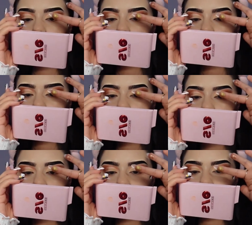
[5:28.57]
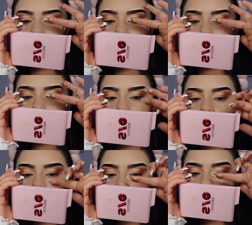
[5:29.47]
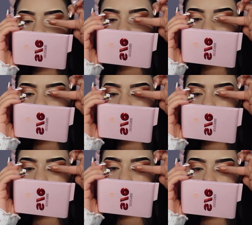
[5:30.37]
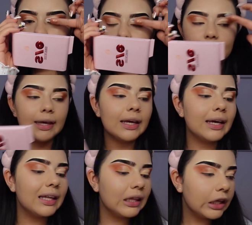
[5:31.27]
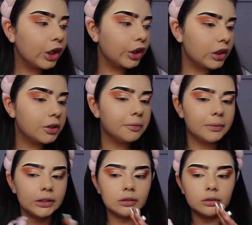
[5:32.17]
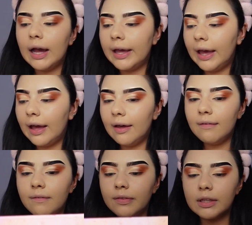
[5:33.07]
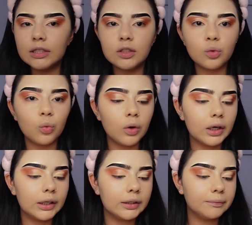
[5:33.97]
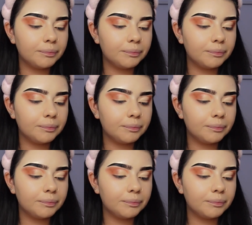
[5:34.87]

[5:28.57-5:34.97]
of them scream like glitter to me. I have this one